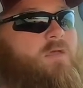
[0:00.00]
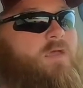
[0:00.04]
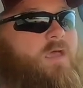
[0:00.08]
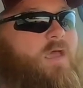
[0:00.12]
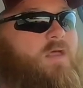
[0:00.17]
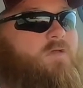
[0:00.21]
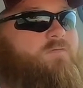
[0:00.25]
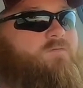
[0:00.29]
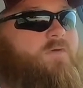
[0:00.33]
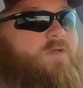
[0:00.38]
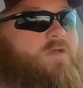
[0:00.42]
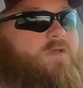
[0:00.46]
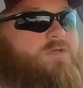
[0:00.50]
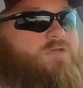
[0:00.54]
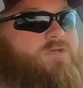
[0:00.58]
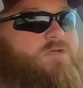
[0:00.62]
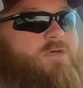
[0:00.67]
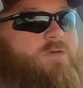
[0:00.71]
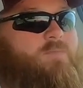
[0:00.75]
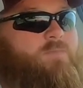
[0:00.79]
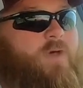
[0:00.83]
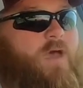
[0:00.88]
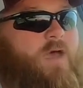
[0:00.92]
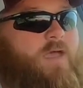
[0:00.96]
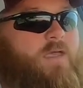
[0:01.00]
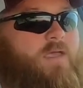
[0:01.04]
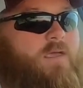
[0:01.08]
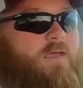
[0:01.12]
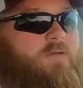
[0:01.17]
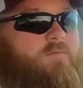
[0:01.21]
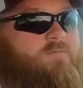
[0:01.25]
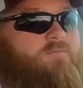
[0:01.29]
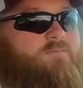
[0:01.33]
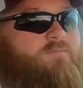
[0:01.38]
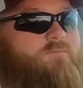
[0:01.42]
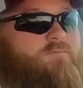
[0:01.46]
and finished it back
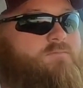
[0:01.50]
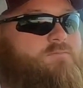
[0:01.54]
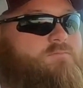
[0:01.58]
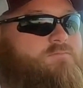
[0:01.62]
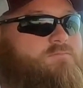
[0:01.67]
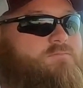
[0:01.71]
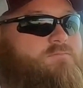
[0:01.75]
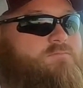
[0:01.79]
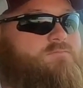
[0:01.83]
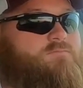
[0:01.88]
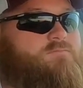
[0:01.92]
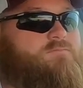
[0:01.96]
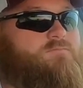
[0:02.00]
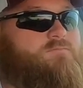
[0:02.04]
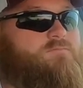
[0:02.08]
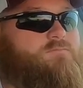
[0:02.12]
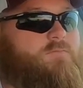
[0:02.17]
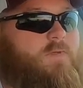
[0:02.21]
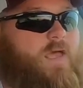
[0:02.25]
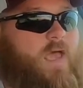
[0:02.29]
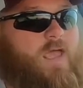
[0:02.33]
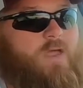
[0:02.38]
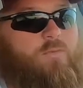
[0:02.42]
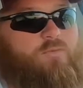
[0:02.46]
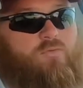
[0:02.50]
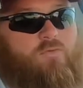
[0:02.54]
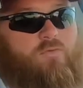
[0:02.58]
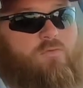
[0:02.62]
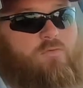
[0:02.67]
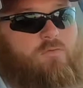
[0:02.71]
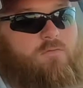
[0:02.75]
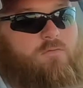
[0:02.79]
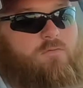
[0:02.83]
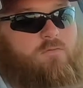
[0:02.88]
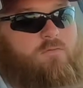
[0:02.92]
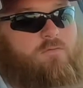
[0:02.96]
in
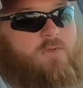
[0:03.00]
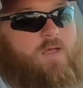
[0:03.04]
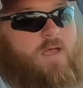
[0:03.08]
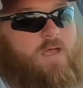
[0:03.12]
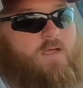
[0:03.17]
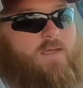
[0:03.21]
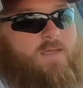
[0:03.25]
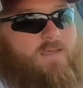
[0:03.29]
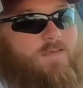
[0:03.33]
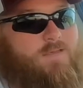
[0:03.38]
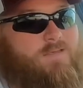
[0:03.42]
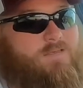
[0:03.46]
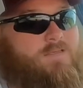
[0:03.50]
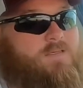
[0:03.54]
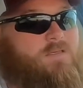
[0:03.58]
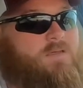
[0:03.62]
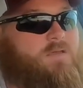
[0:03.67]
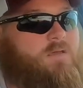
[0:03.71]
April, I guess.